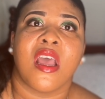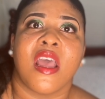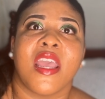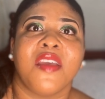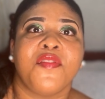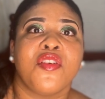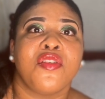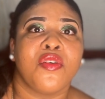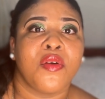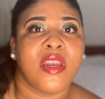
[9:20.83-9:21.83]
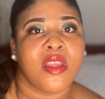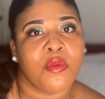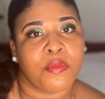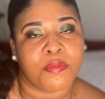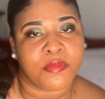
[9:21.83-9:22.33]
If you know
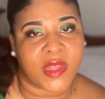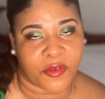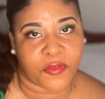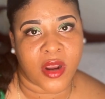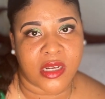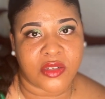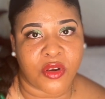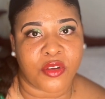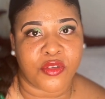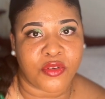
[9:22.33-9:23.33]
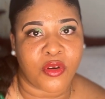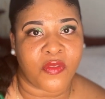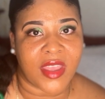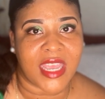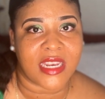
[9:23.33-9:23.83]
any different or you know of
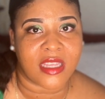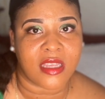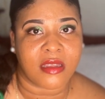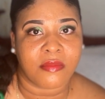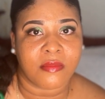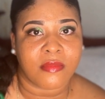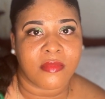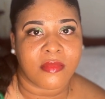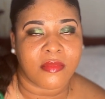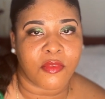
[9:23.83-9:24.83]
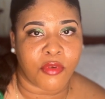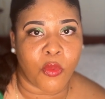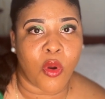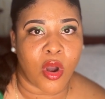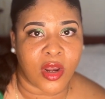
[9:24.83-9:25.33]
any
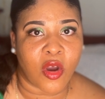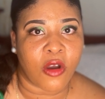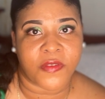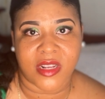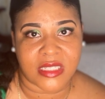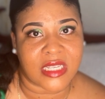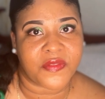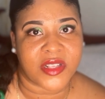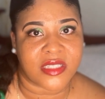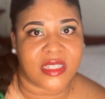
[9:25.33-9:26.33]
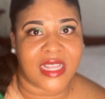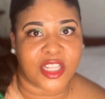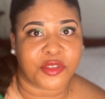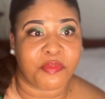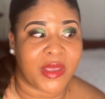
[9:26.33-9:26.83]
reward offered in St. Vincent
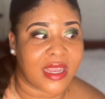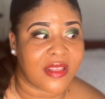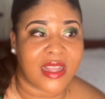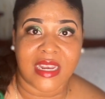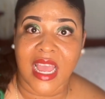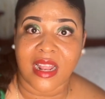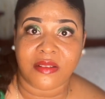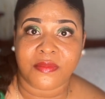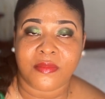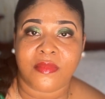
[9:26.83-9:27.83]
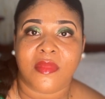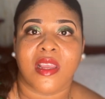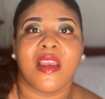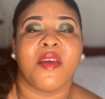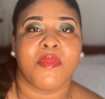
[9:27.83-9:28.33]
that's bigger than that,
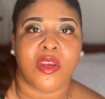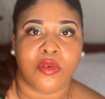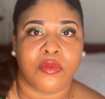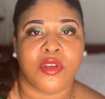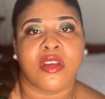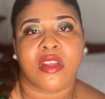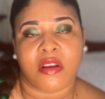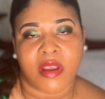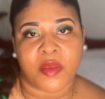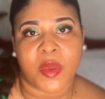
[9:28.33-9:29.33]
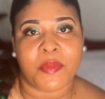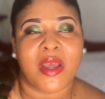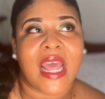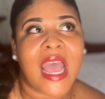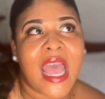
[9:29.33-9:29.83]
let me know you could correct me
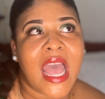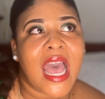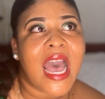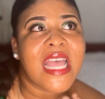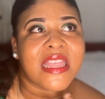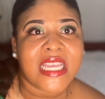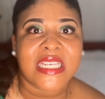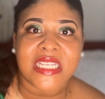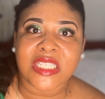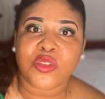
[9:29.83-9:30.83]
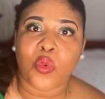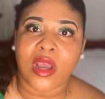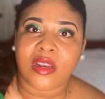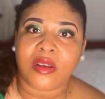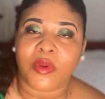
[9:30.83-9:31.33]
but i think this is
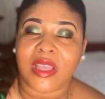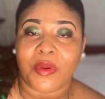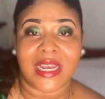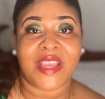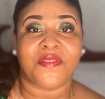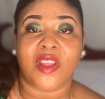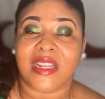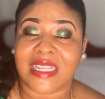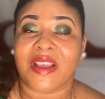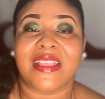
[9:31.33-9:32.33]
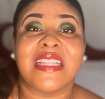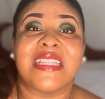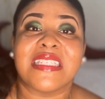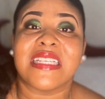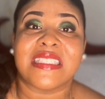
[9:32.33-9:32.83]
one well if not i think
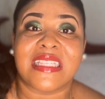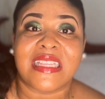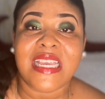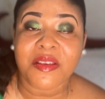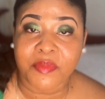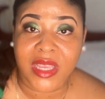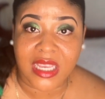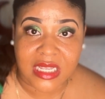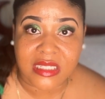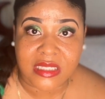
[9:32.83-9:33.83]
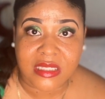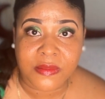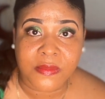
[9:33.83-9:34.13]
this is the biggest